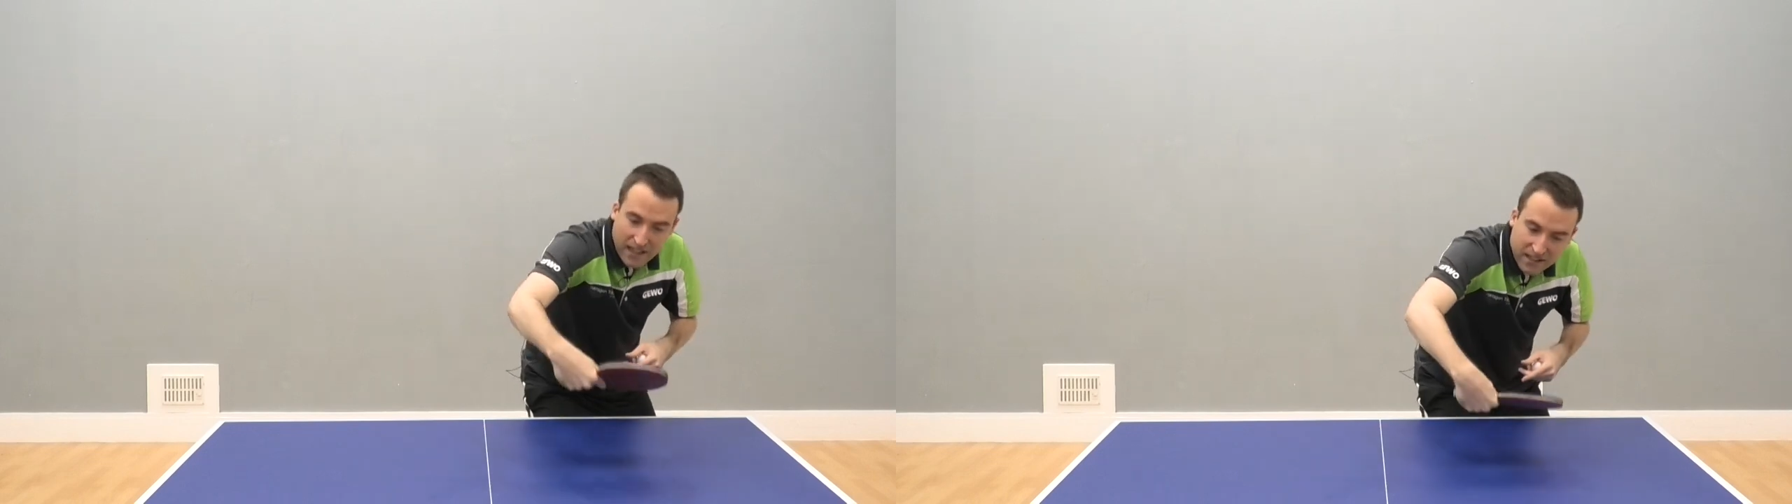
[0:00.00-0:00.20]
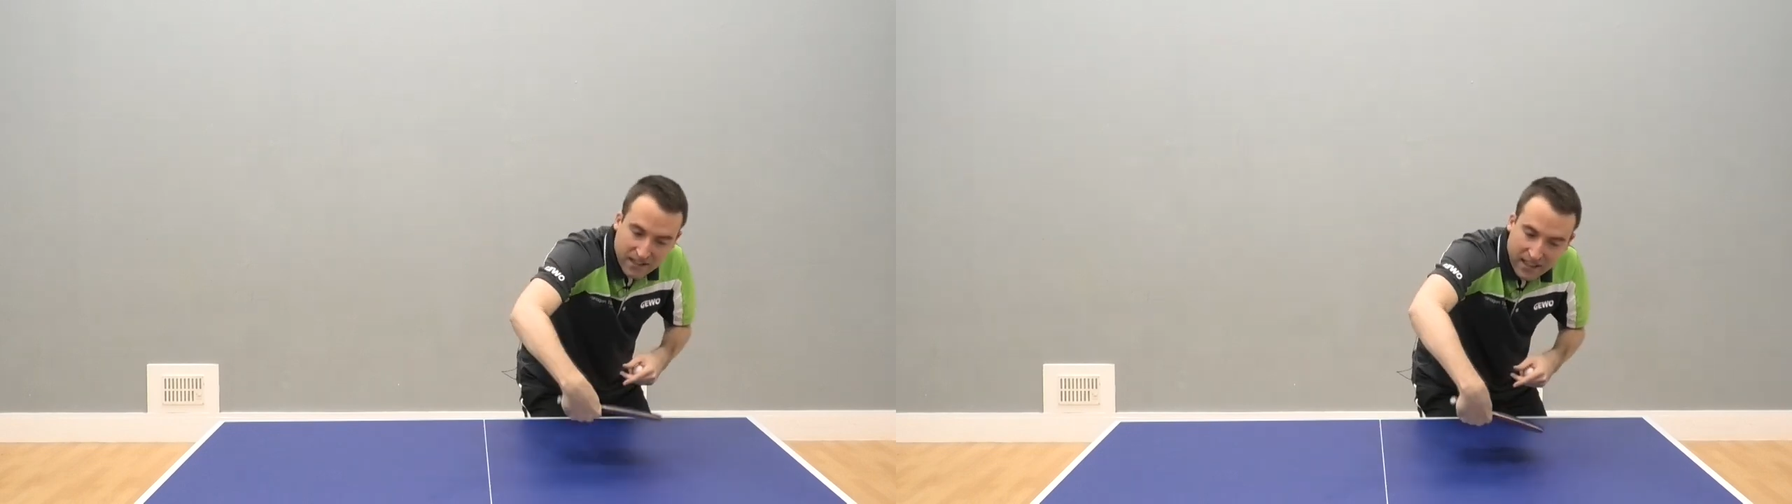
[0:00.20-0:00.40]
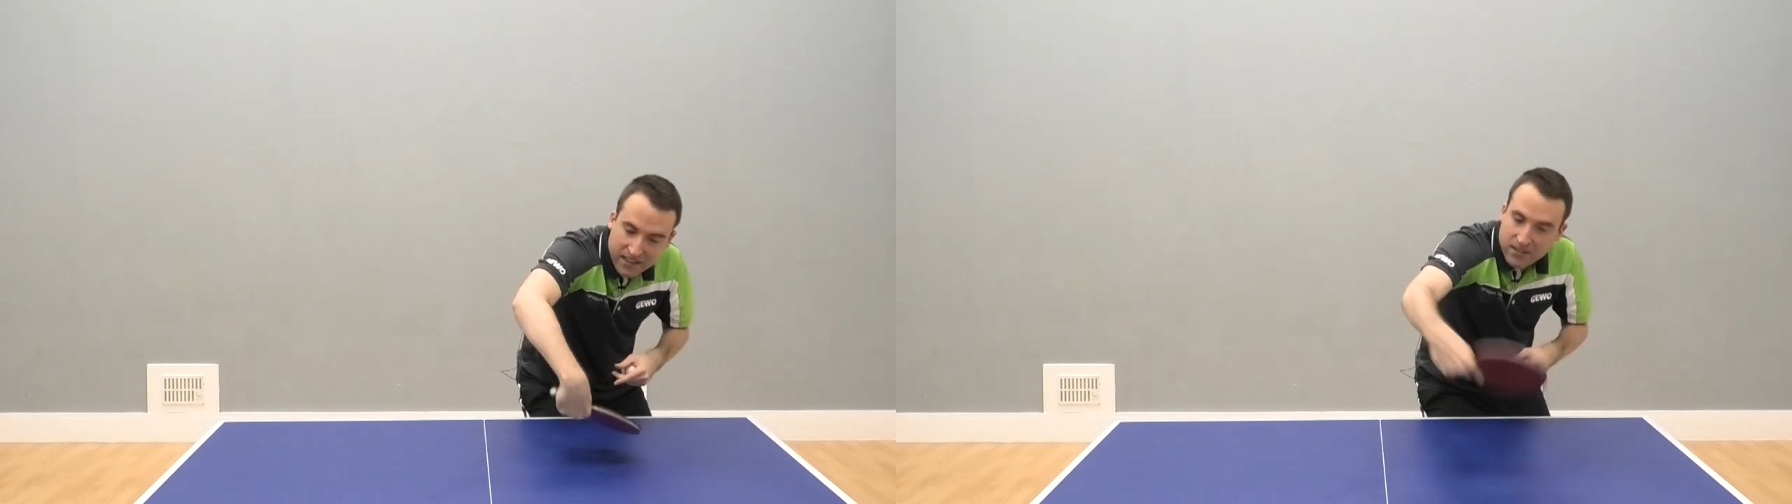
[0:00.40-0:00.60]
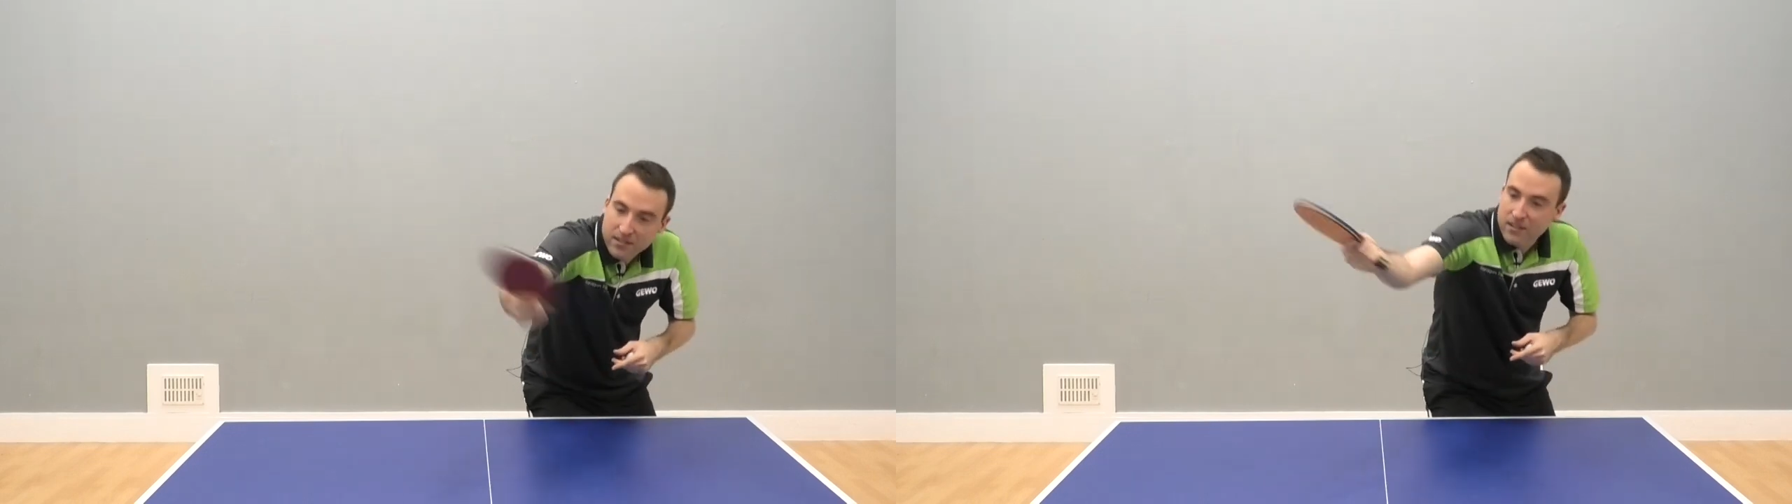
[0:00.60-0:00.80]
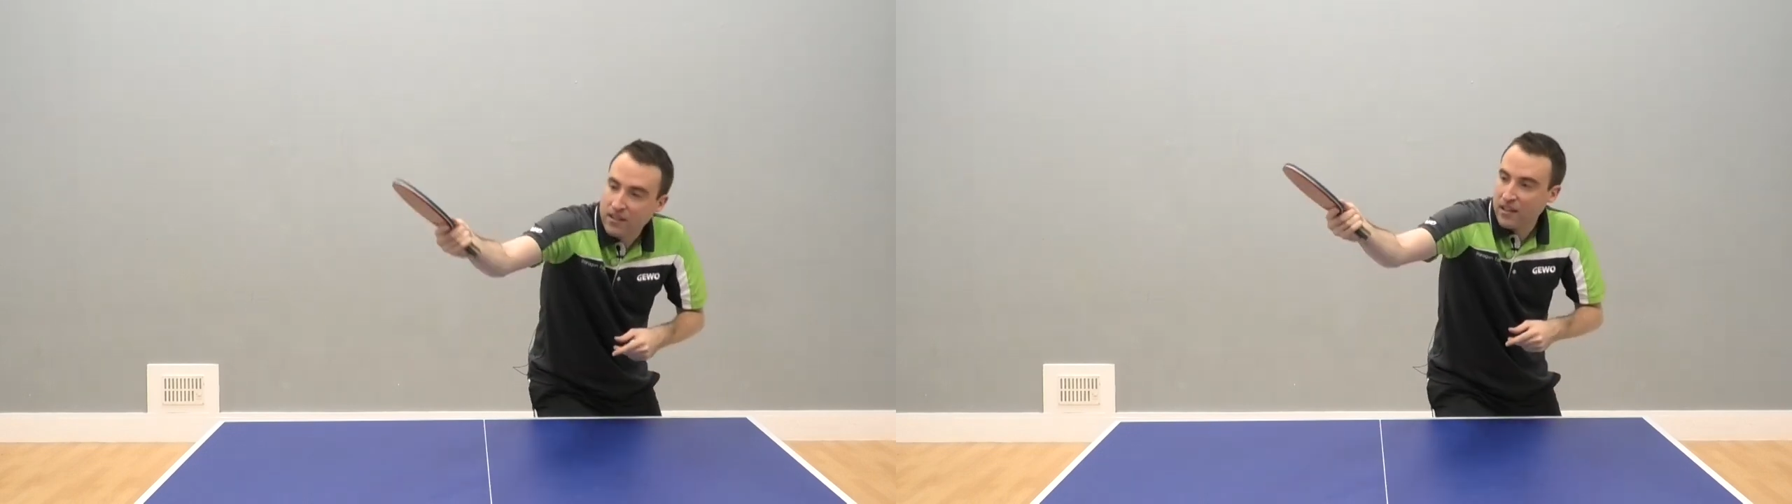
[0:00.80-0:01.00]
and
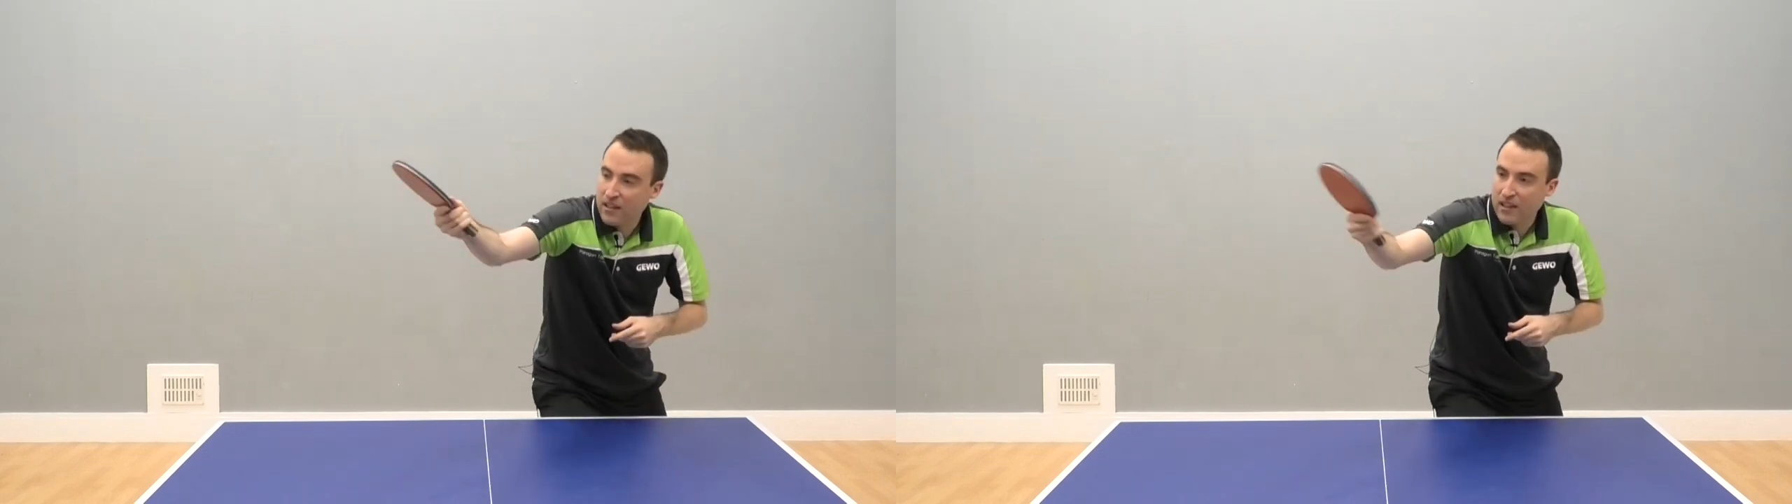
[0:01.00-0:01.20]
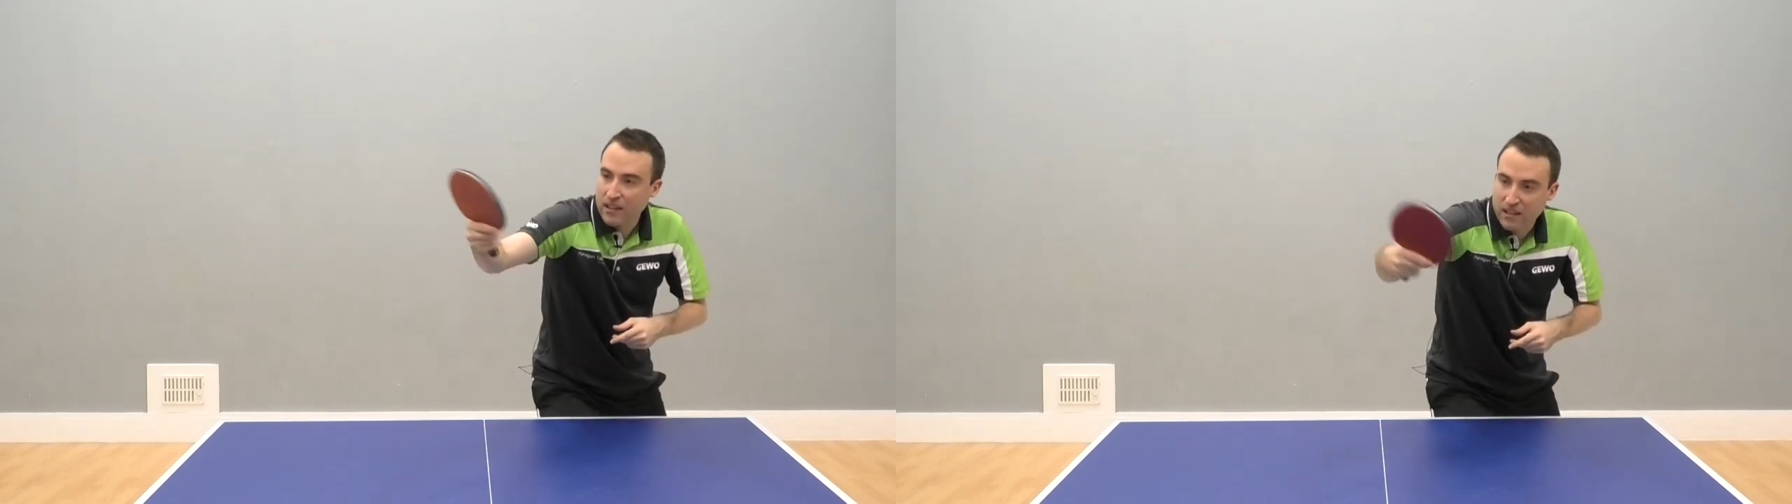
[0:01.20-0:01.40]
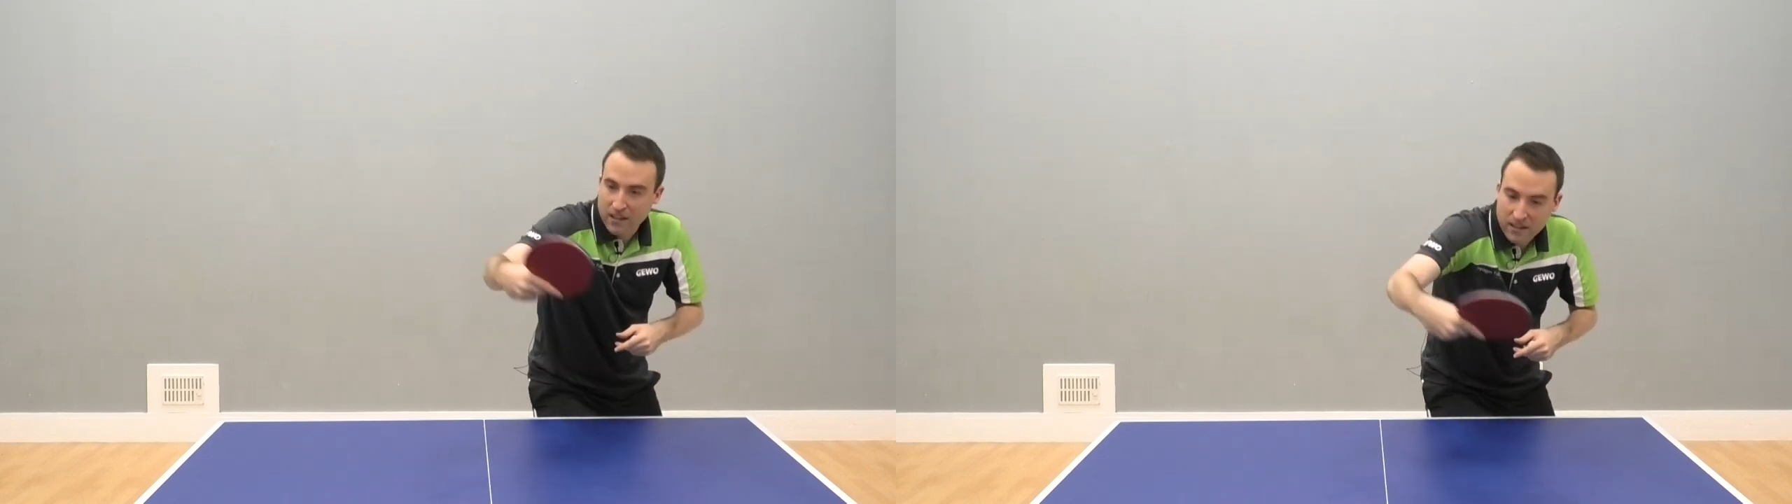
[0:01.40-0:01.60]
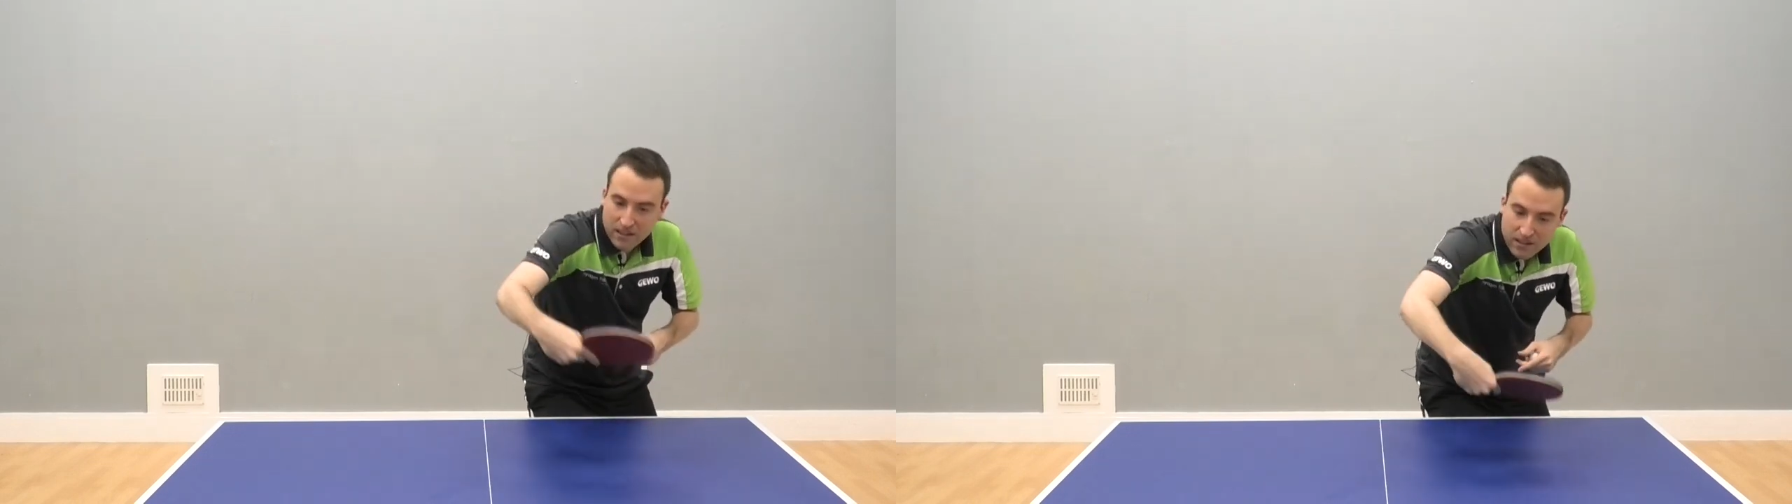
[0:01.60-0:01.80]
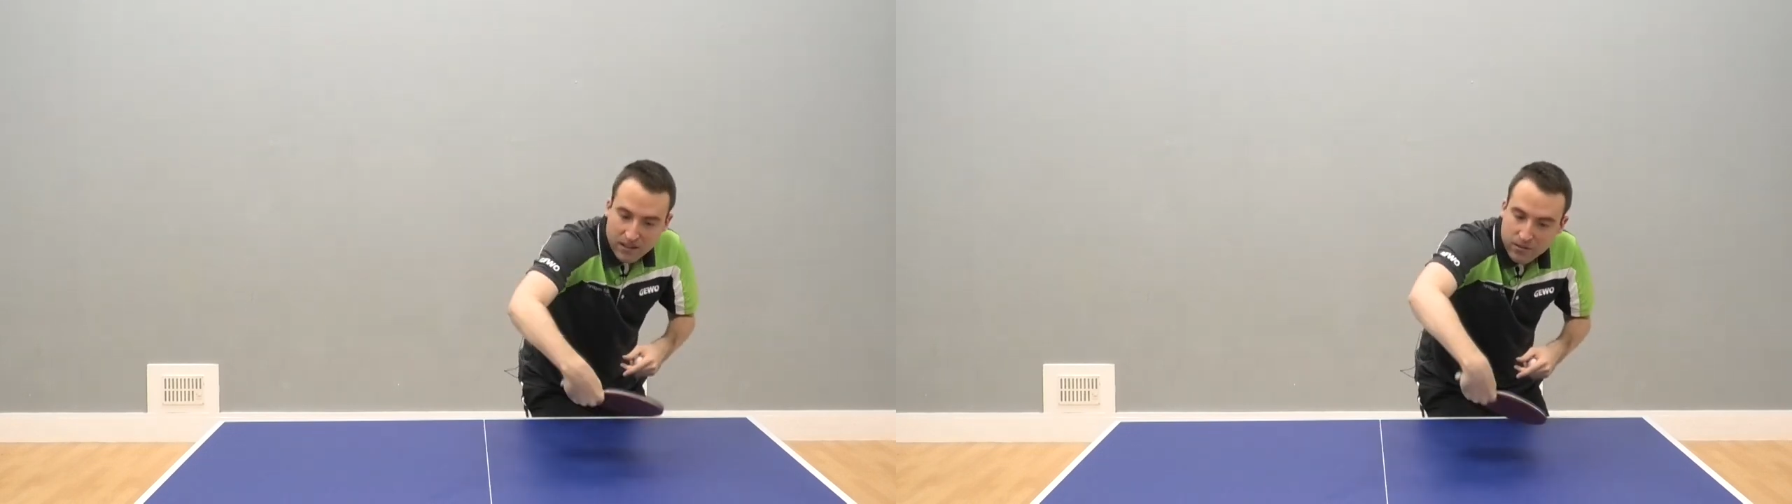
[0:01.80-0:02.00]
then
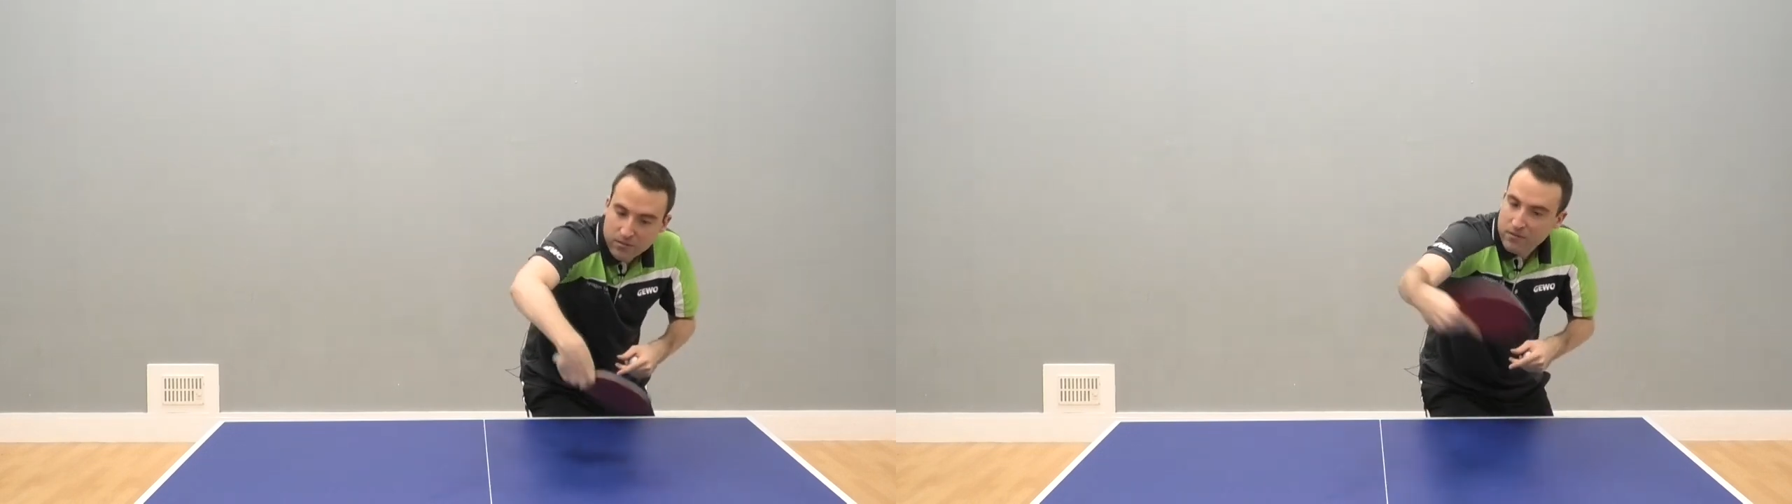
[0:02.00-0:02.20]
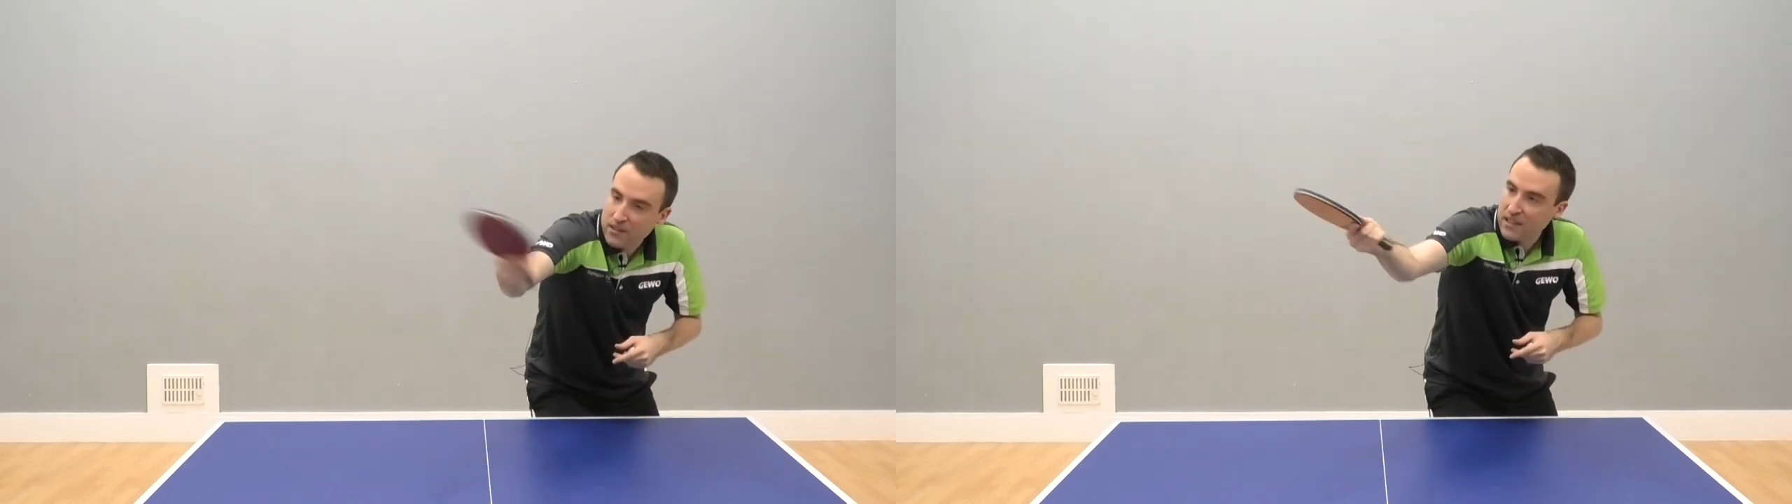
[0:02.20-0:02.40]
you